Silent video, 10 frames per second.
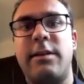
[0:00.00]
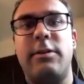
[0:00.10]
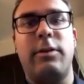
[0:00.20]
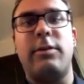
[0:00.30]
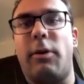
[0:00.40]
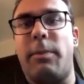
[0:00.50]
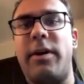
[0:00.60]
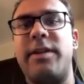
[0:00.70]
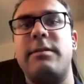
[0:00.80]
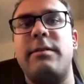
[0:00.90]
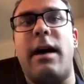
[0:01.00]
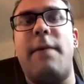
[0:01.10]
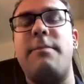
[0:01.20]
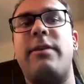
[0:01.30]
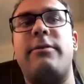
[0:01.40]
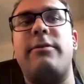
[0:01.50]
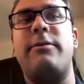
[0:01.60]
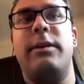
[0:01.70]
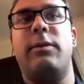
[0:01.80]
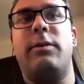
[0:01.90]
No corporation, however
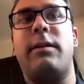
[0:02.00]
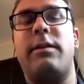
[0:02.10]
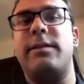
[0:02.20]
big you are,